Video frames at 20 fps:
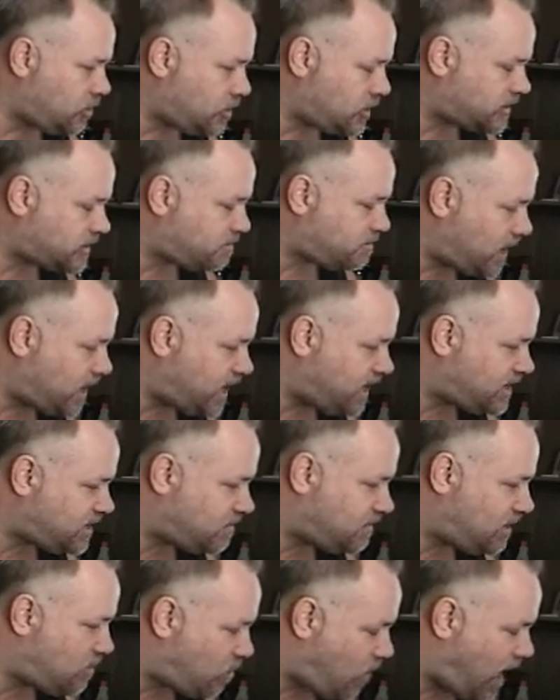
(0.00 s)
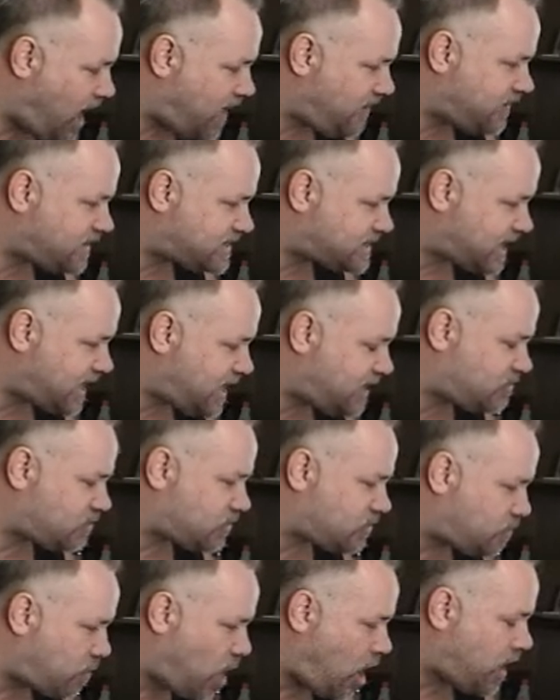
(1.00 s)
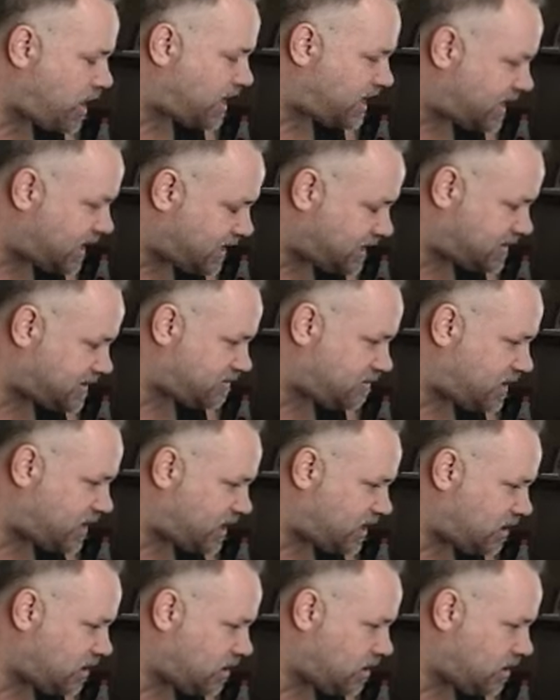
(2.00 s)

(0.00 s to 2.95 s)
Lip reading: Can you explain to me why this case was brought against me?